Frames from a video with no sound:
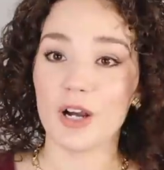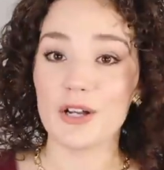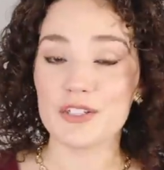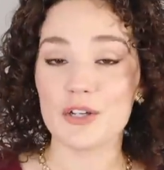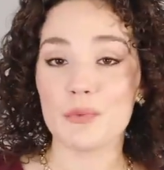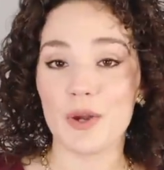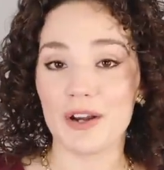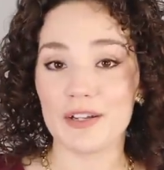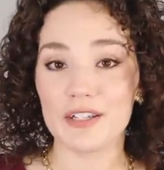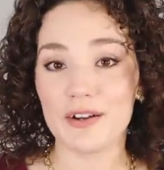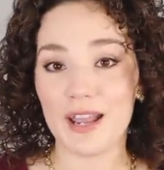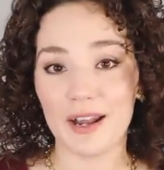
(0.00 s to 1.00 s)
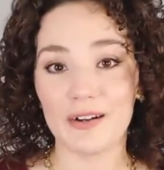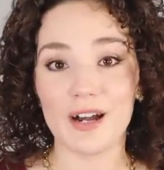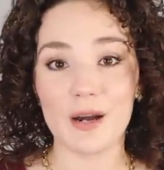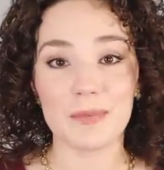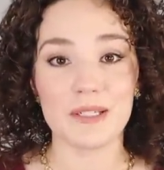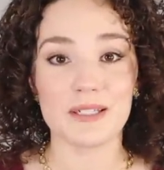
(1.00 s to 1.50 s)
Also wearing your hair
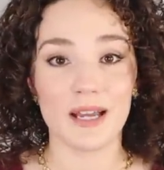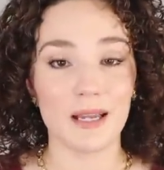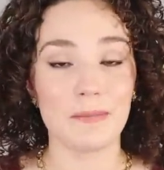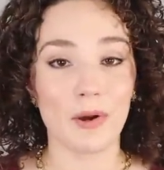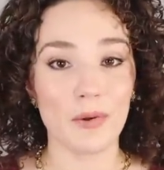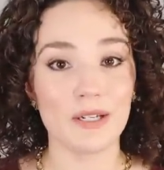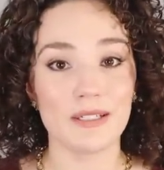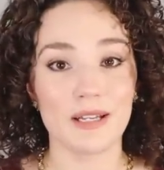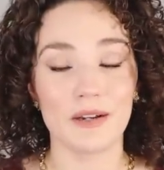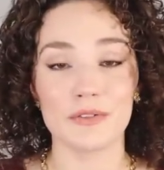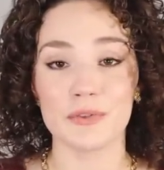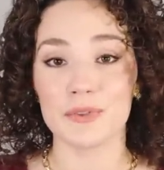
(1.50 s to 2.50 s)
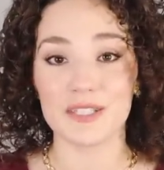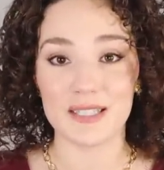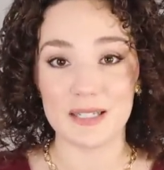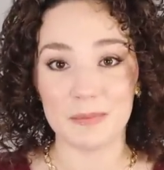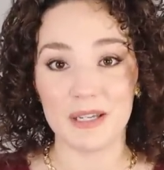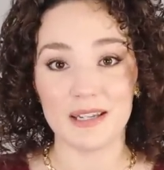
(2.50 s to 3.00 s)
up in tight ponytails or
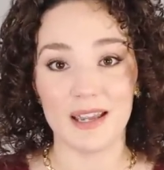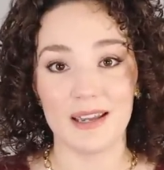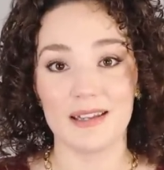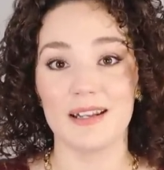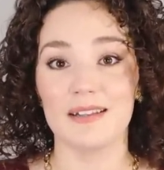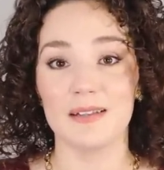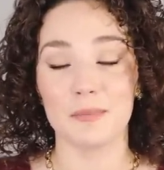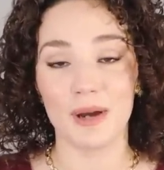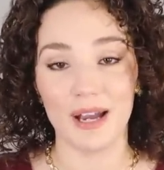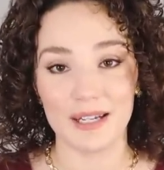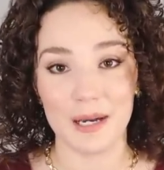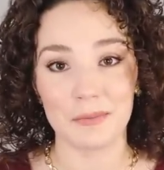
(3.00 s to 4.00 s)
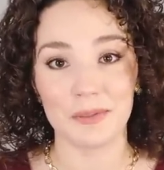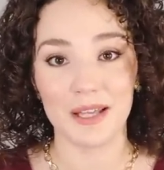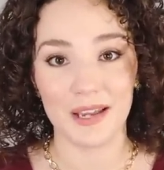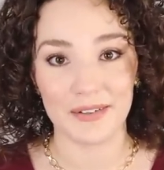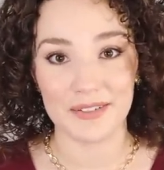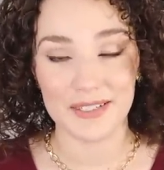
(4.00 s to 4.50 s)
sleeping in the pineapple
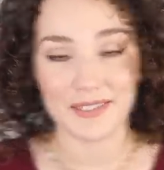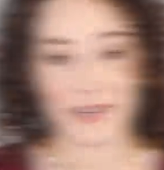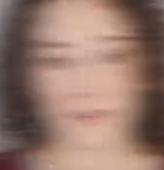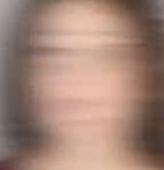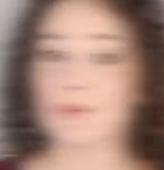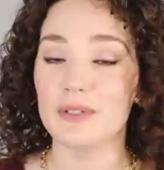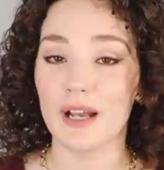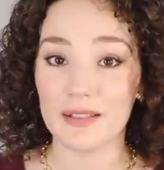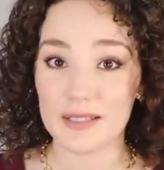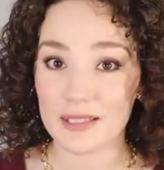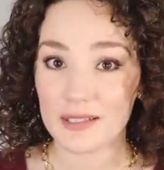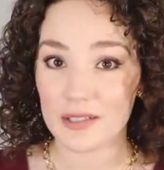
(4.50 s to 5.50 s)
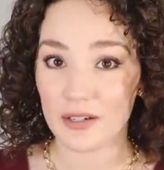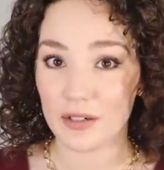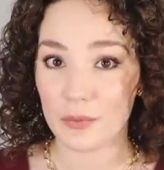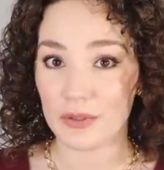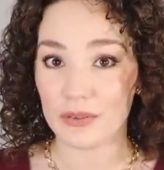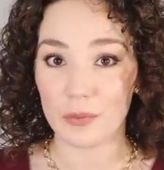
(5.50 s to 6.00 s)
hairstyle. So now let's get
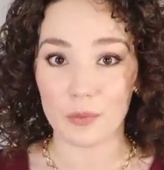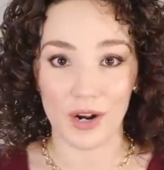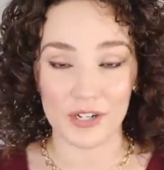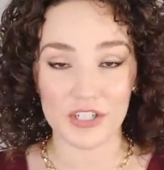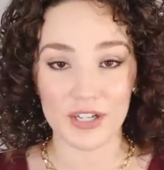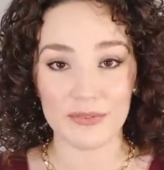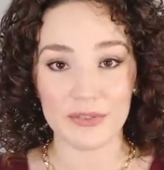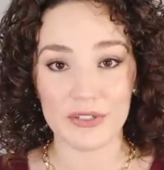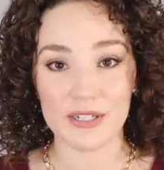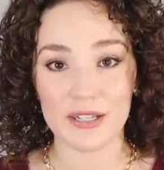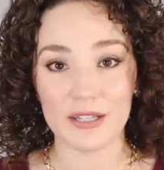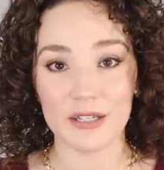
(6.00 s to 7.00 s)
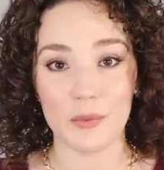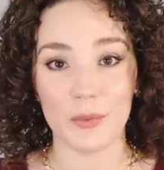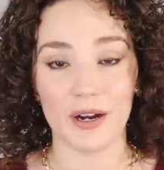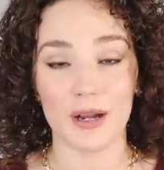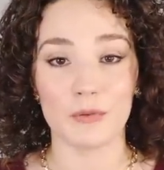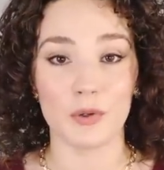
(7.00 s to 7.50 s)
started with the wash day routine
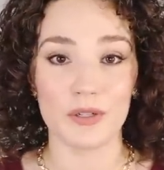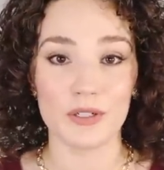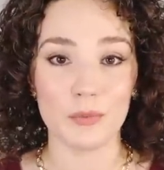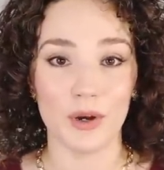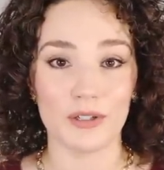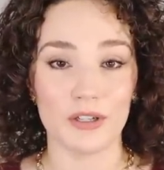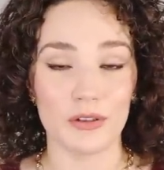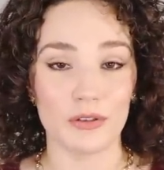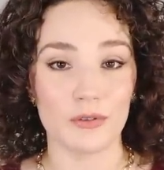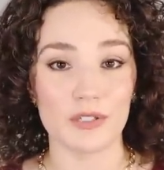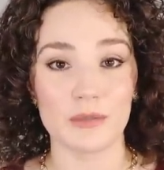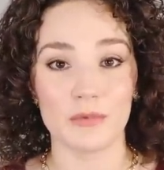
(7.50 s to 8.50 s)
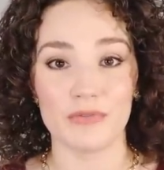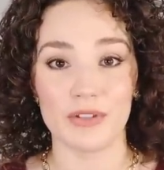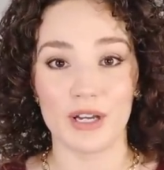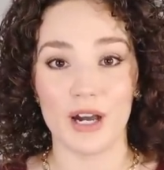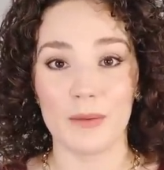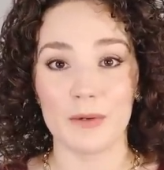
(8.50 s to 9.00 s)
where I'm going to walk you through some of the
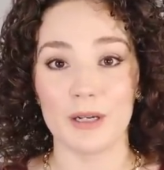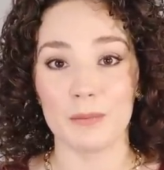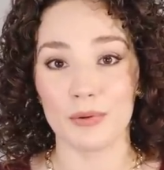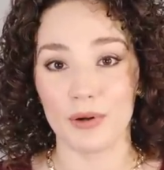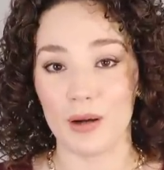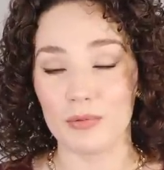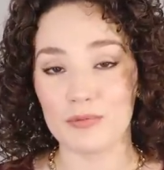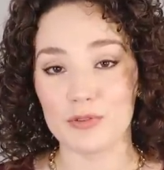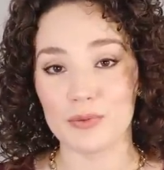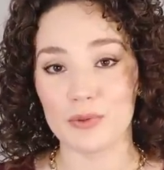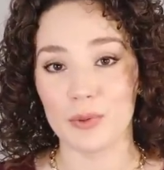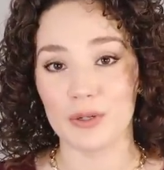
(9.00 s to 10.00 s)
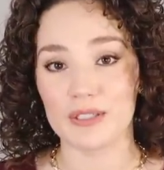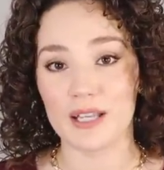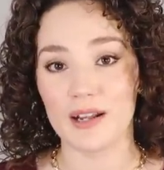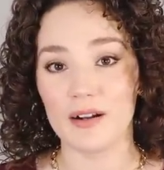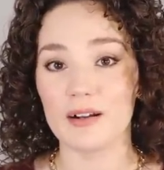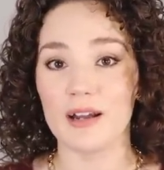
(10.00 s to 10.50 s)
common problems with coarse
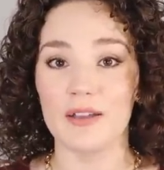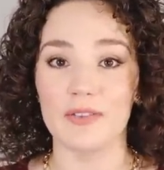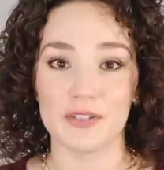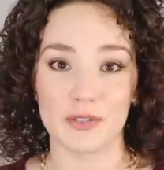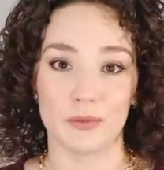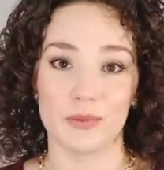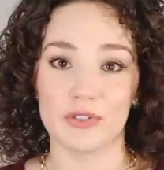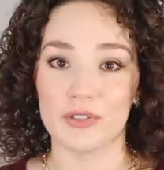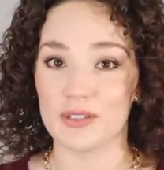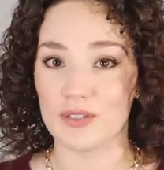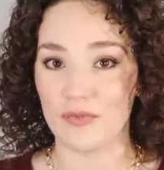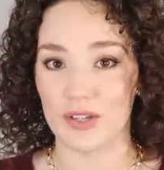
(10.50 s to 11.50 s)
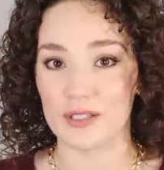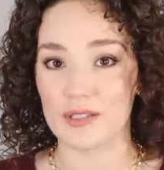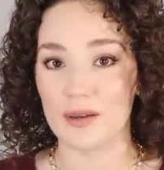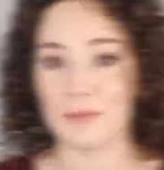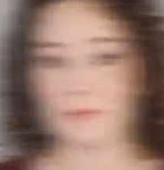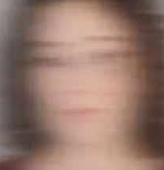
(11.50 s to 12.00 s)
hair and the solutions to fix
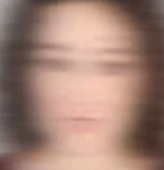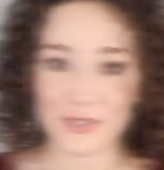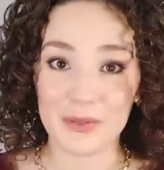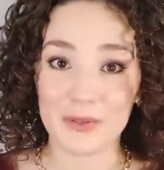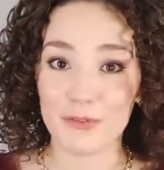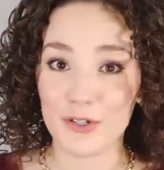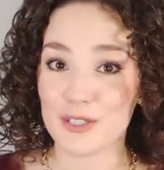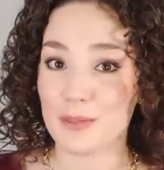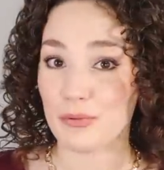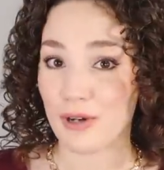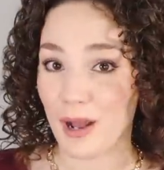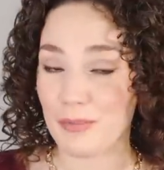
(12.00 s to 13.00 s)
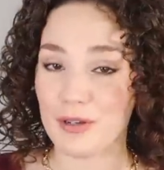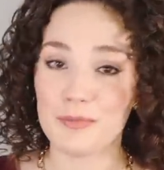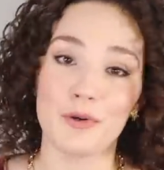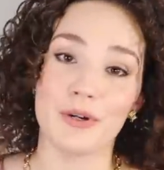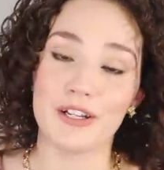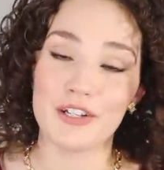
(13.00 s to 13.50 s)
them. So the first problem
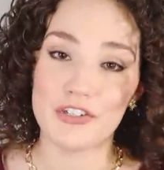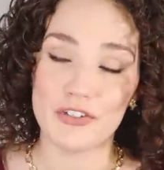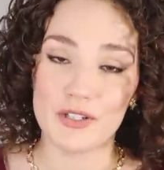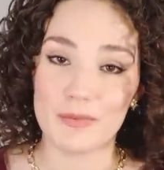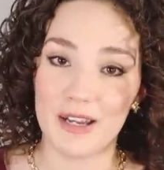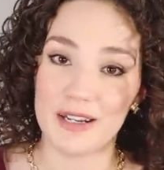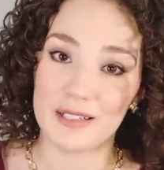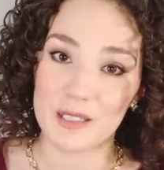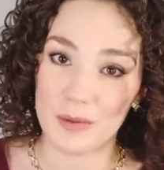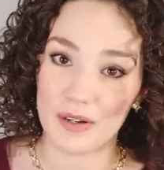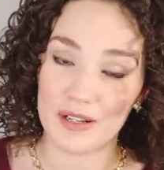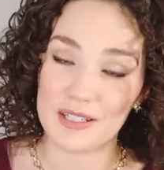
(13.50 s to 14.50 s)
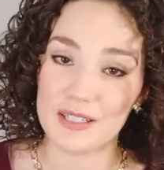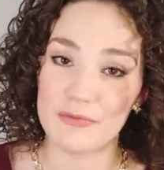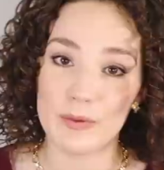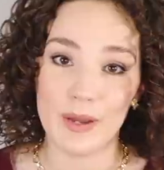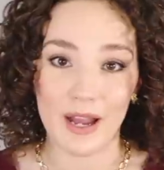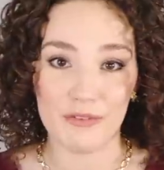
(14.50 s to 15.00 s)
or issue you might experience if
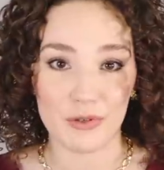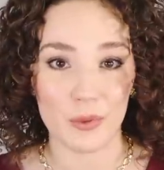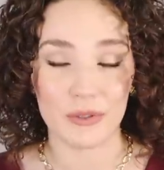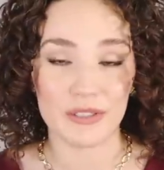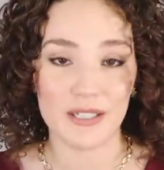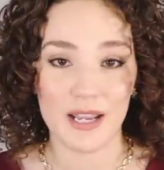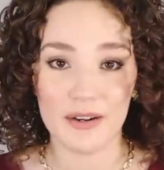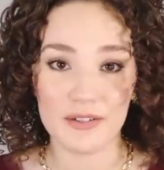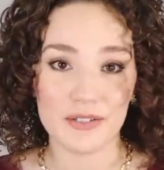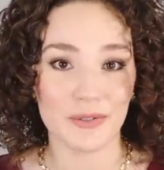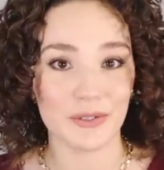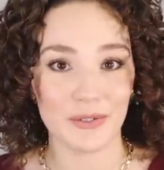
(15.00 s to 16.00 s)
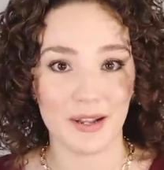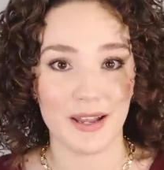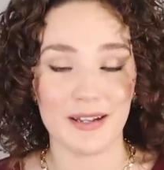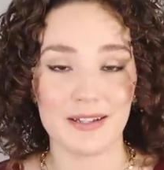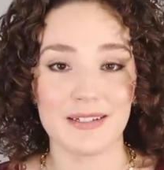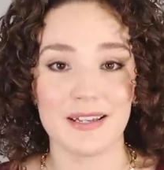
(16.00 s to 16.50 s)
you have coarse hairs on your
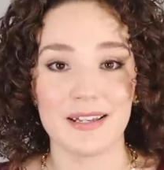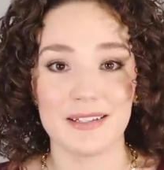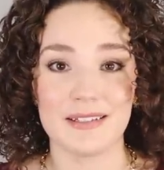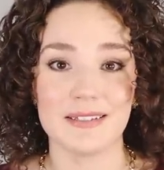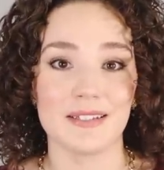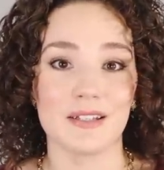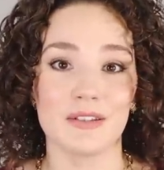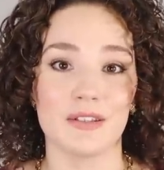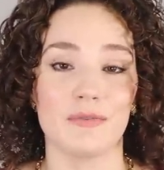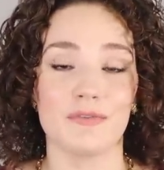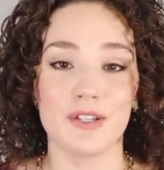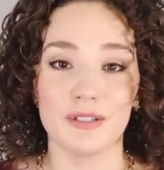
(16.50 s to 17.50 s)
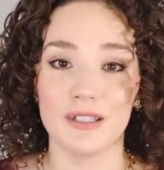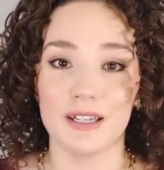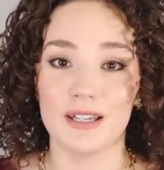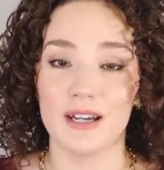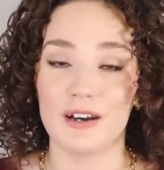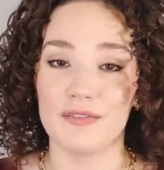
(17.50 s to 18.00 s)
head is the
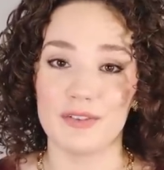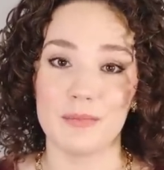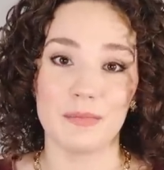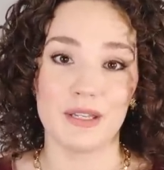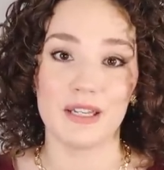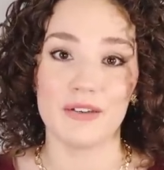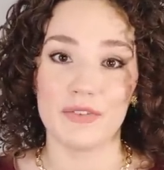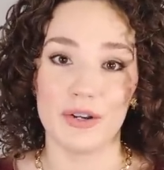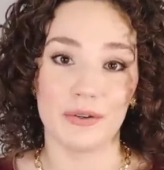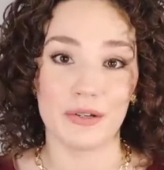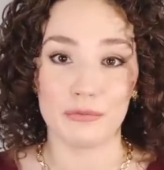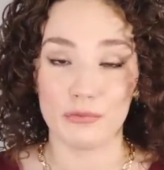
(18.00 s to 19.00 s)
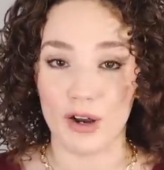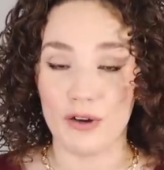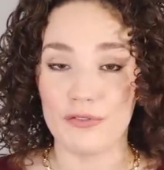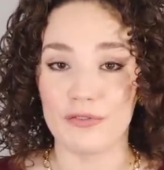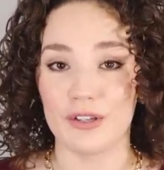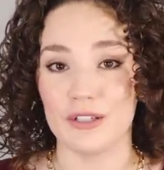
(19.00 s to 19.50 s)
feeling of them being very
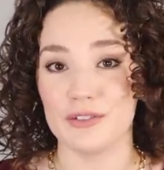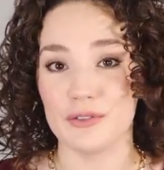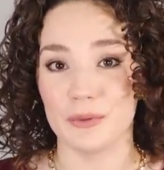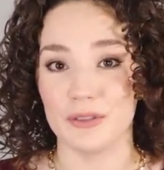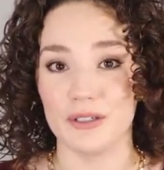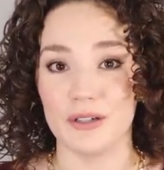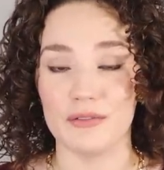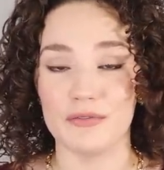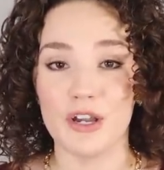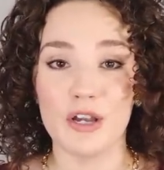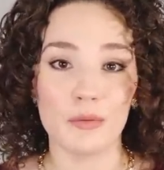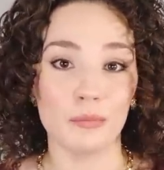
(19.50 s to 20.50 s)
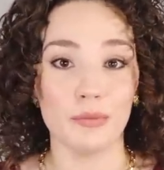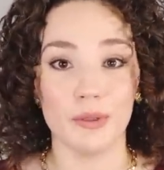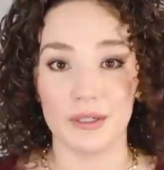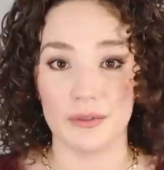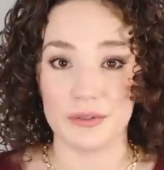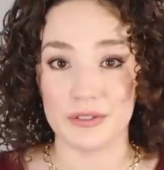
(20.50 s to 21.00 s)
rough and sort of
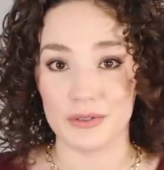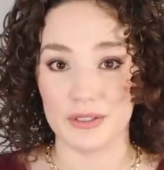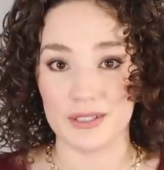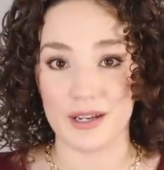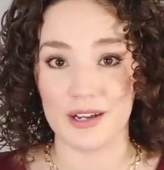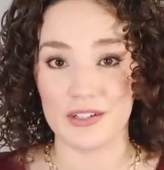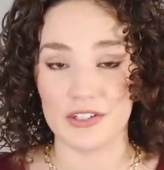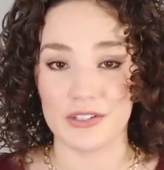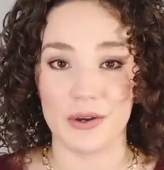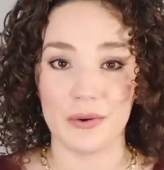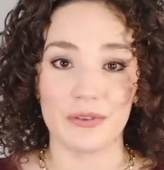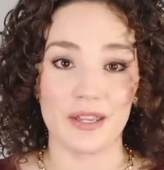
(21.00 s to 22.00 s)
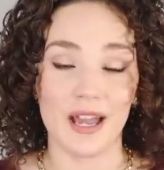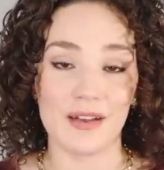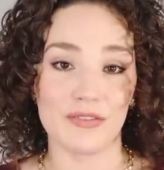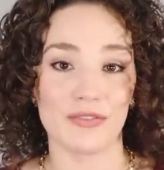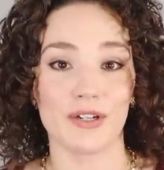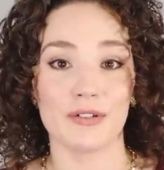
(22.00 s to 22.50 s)
brittle to the touch. So they
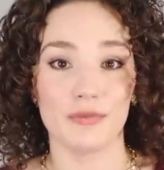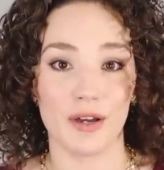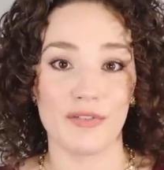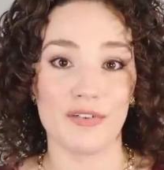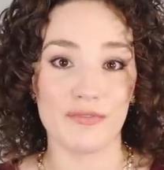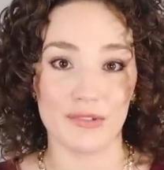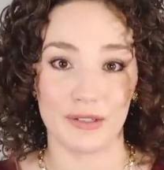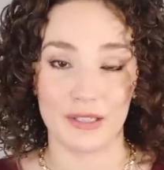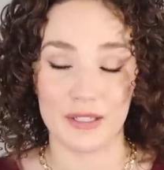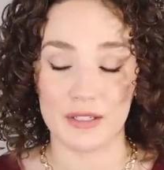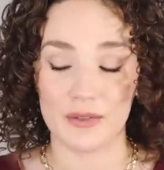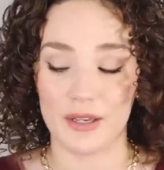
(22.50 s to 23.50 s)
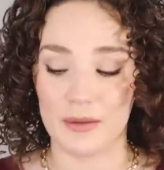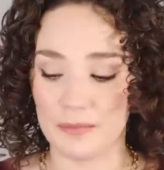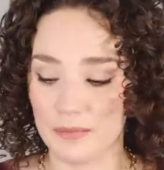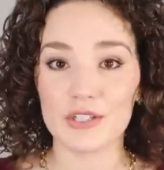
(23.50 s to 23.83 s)
have a very rough feeling to them.